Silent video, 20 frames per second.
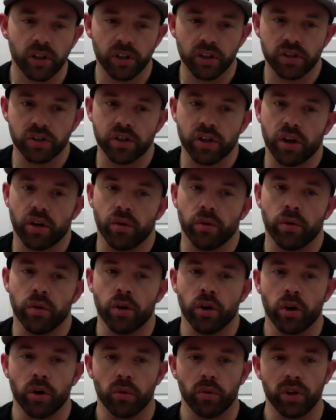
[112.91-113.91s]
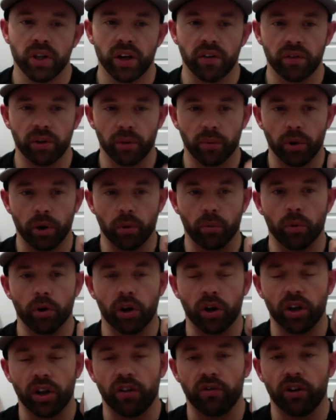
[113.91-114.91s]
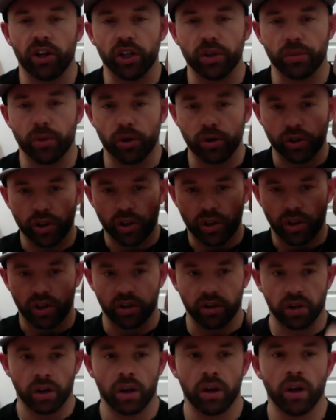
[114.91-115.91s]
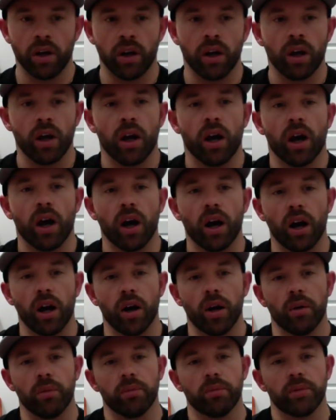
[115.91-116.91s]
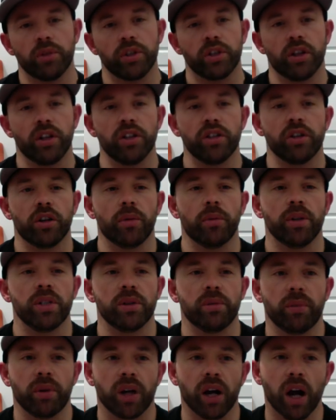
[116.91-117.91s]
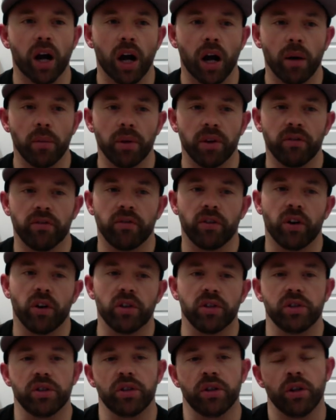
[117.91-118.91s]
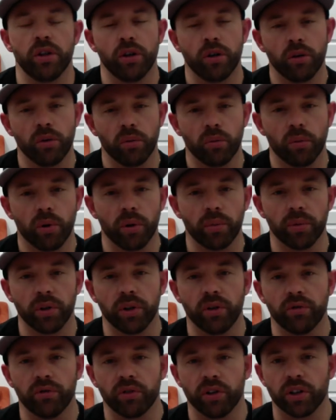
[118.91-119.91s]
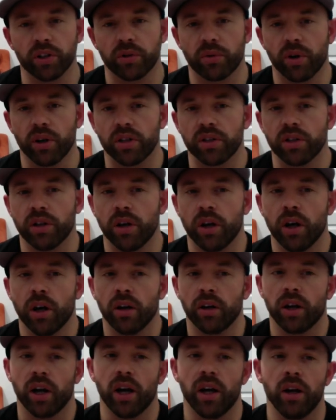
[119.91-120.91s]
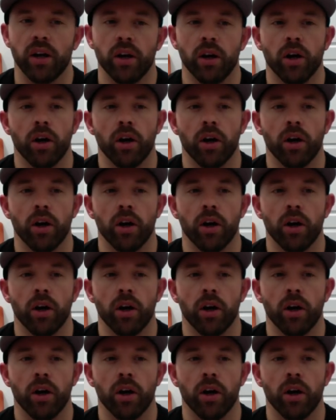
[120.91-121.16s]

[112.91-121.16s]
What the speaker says: So we definitely want to work on that range of motion. So let's talk about some common faults when we do front squats. Okay,